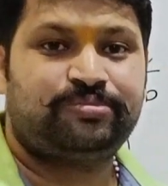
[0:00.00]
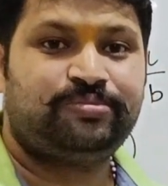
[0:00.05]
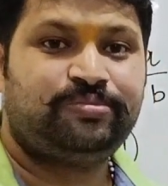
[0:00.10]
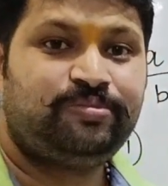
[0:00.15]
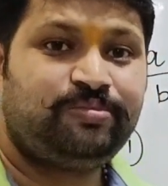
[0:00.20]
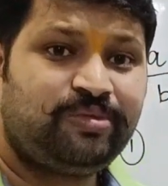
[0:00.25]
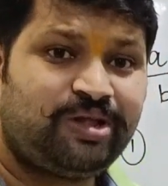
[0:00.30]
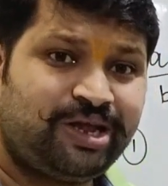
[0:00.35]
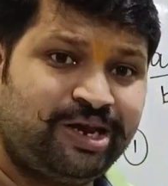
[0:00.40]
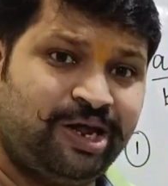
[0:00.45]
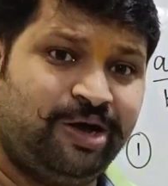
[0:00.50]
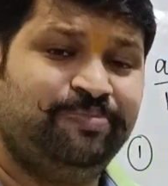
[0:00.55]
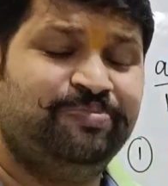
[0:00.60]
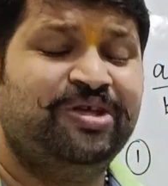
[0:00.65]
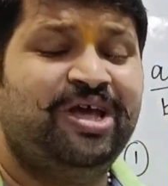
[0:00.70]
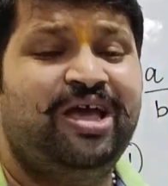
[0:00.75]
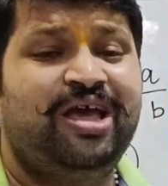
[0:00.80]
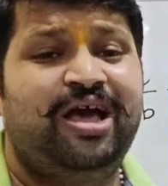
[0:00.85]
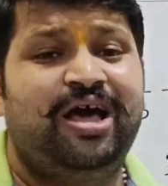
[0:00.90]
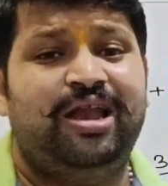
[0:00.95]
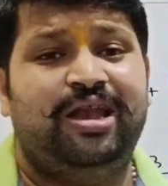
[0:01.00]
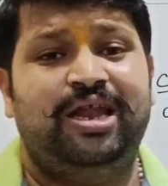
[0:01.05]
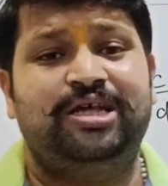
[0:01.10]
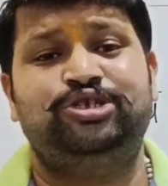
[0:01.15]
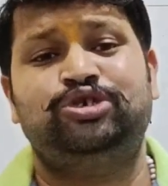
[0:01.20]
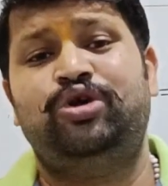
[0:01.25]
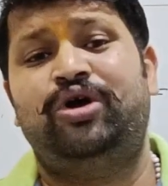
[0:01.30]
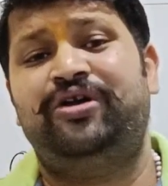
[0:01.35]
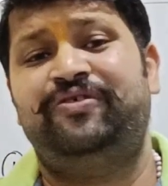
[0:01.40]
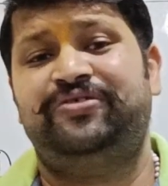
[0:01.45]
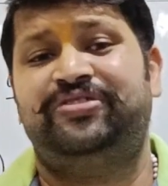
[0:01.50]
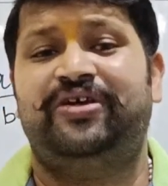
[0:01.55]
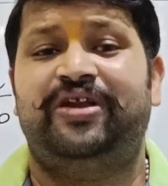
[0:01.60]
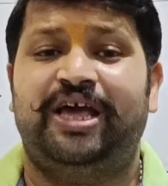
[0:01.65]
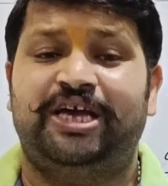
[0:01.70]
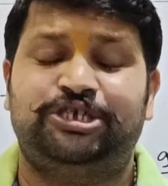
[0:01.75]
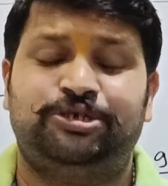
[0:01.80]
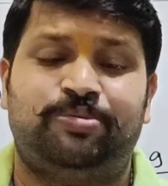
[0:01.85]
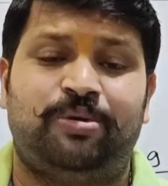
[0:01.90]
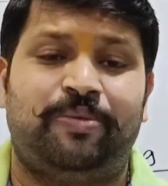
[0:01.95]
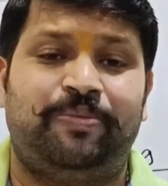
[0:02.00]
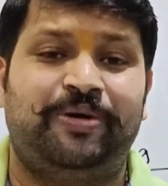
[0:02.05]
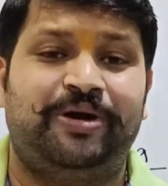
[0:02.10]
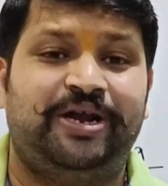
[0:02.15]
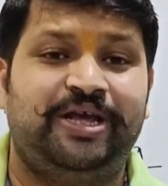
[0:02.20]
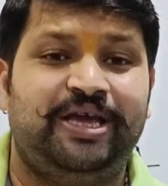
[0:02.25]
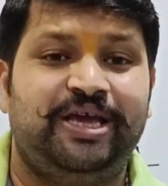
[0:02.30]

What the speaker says: Now let's go ahead with the next property,